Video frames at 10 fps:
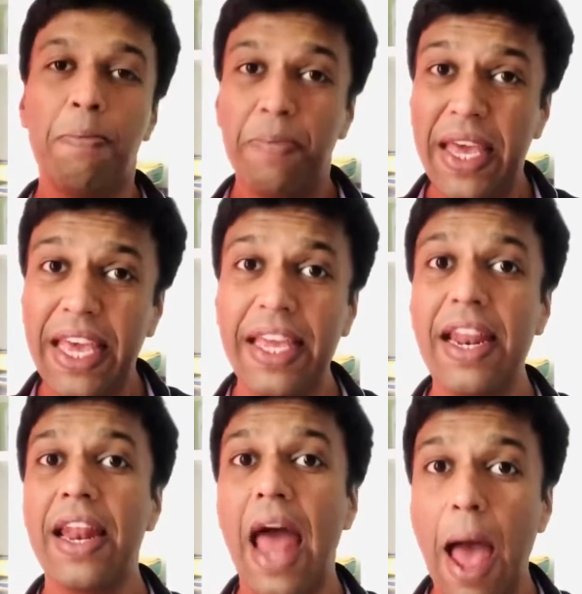Be in
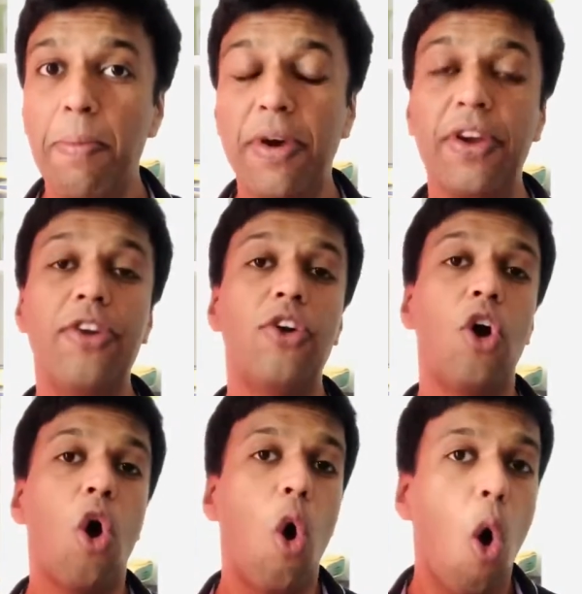a habit
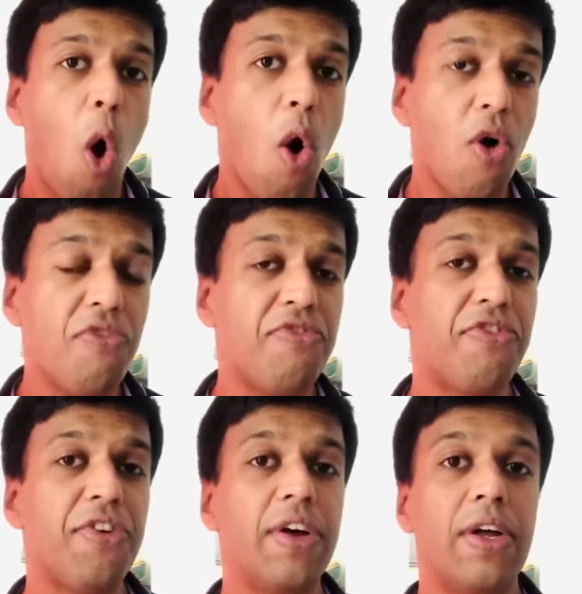
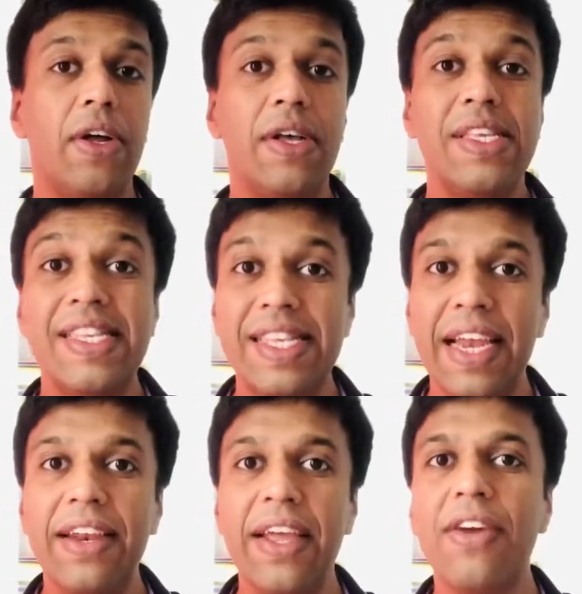of
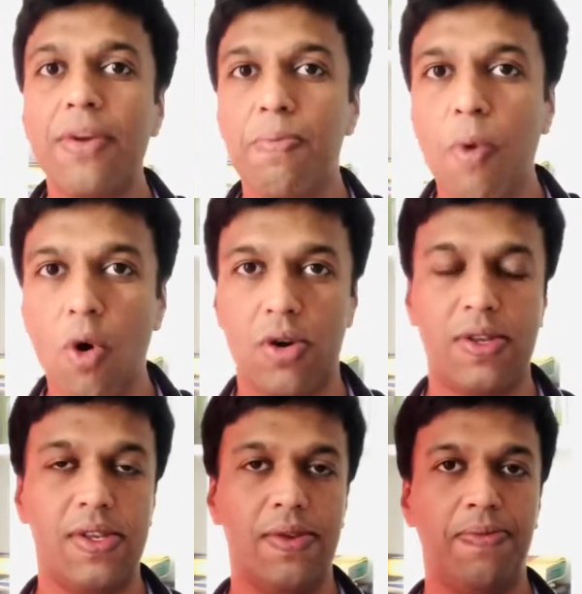sending
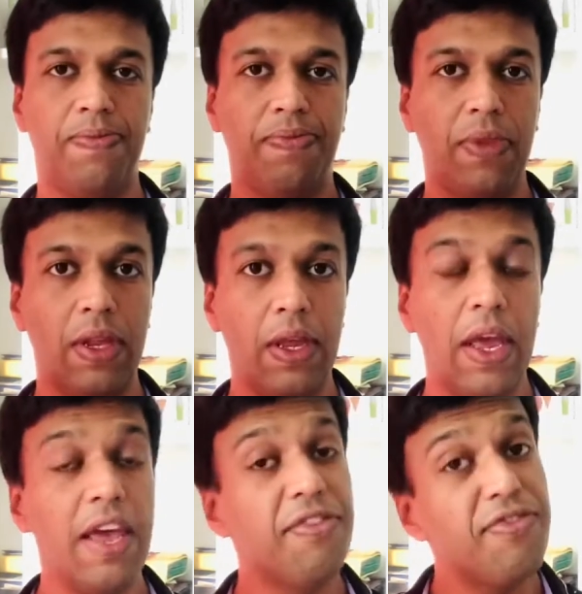reports.
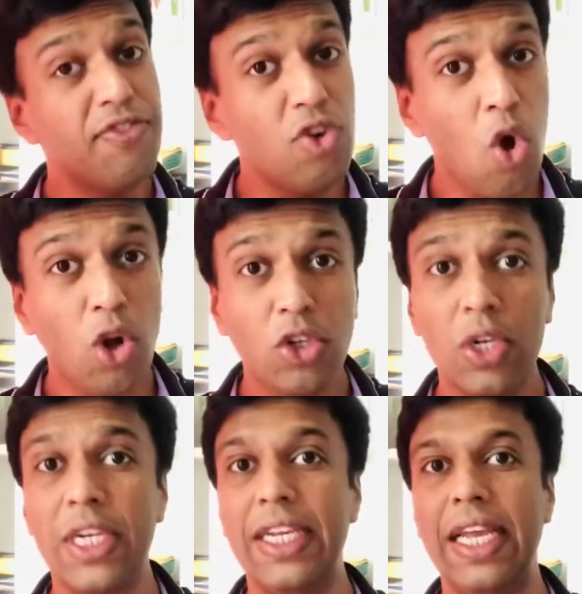If not
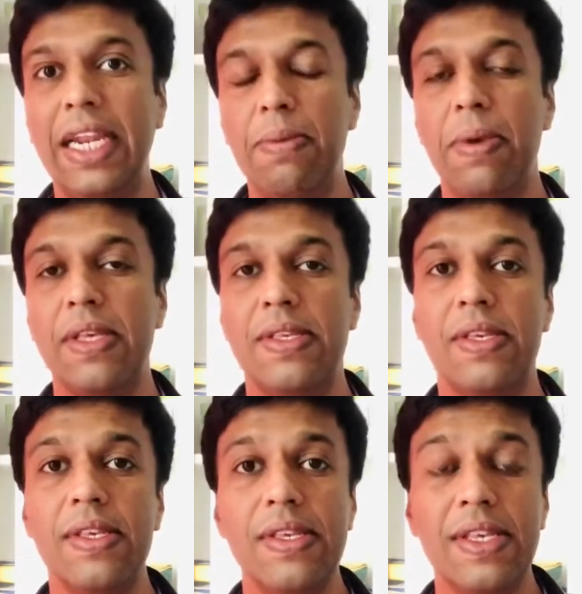on a daily
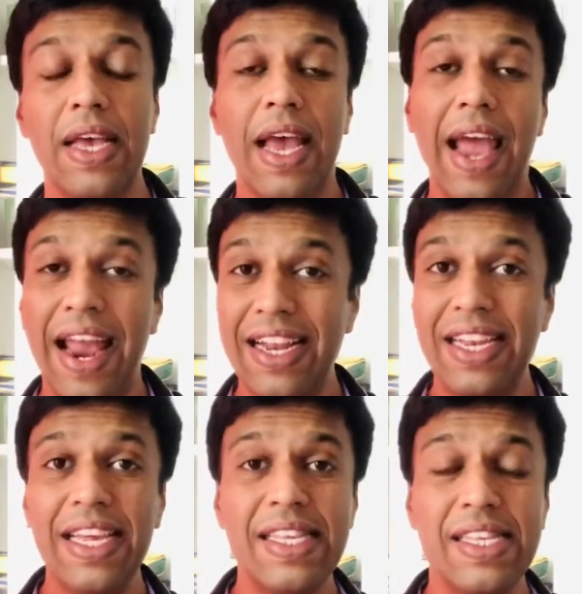basis,
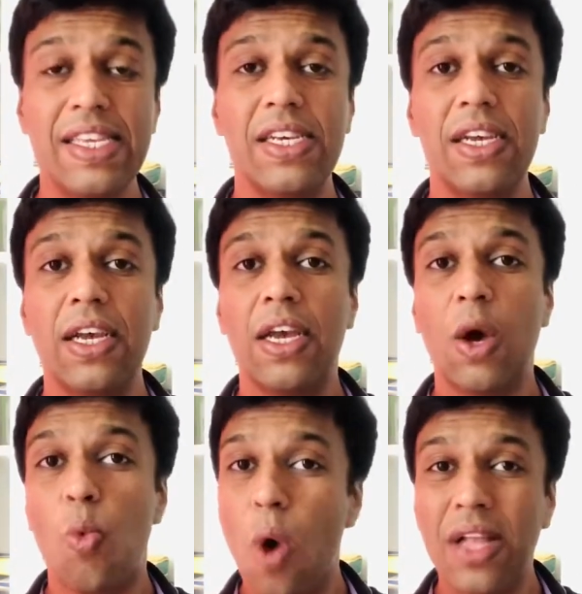at least
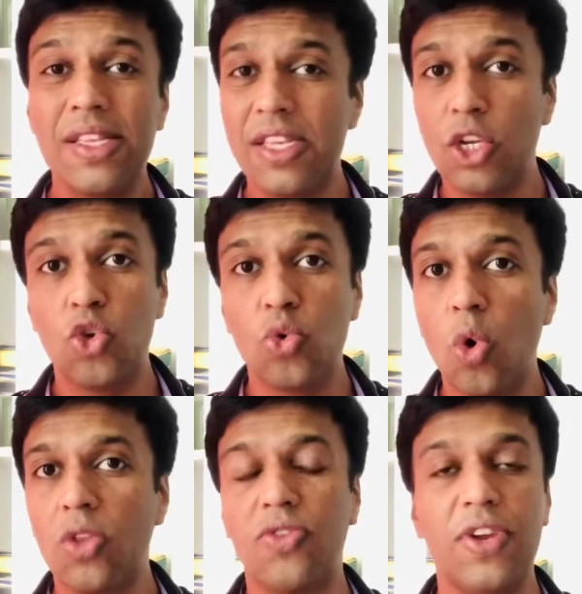once in
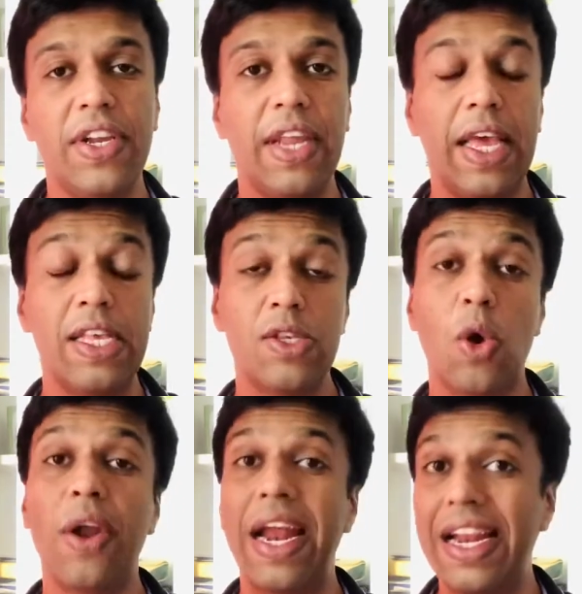2 or 3 days,
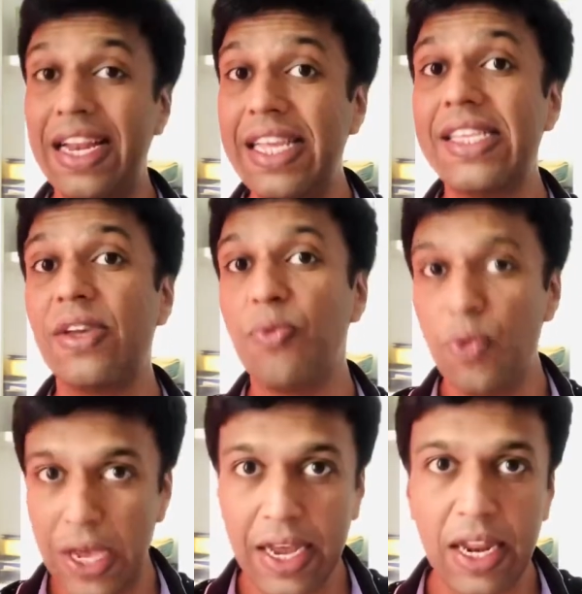or at least a
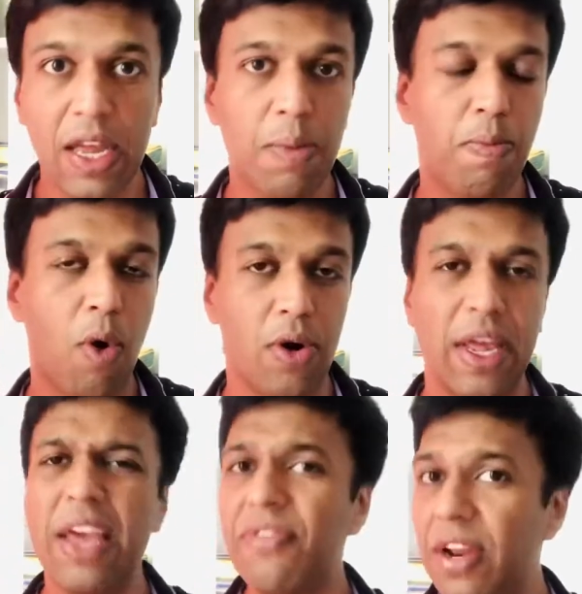weekly report,
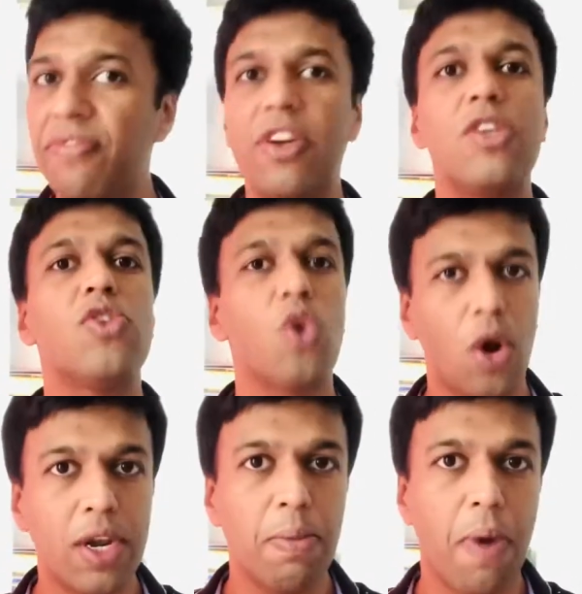even if it is
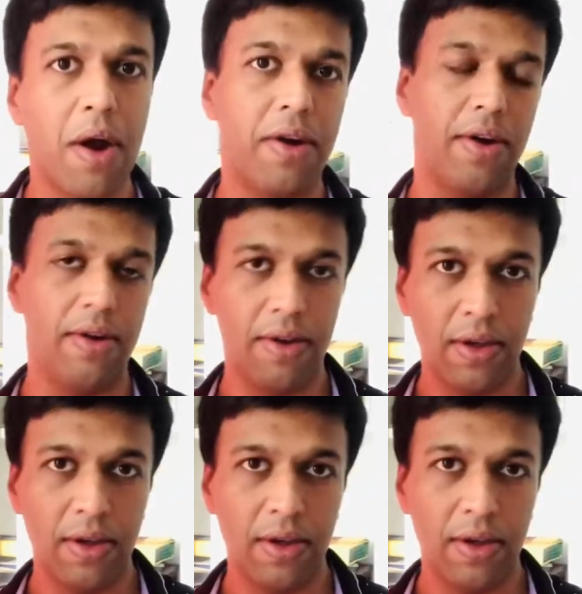not demanded.